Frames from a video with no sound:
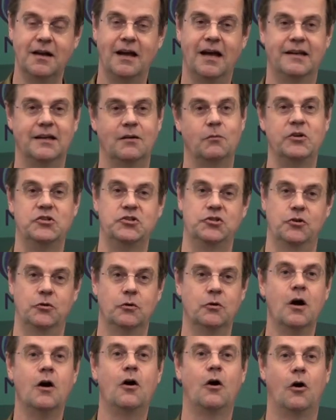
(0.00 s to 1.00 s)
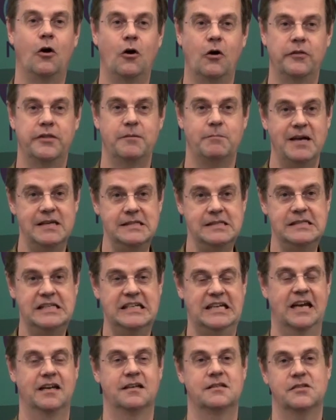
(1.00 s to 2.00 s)
and I wish you all the
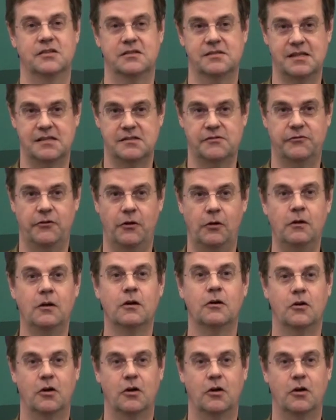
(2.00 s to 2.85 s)
best and a successful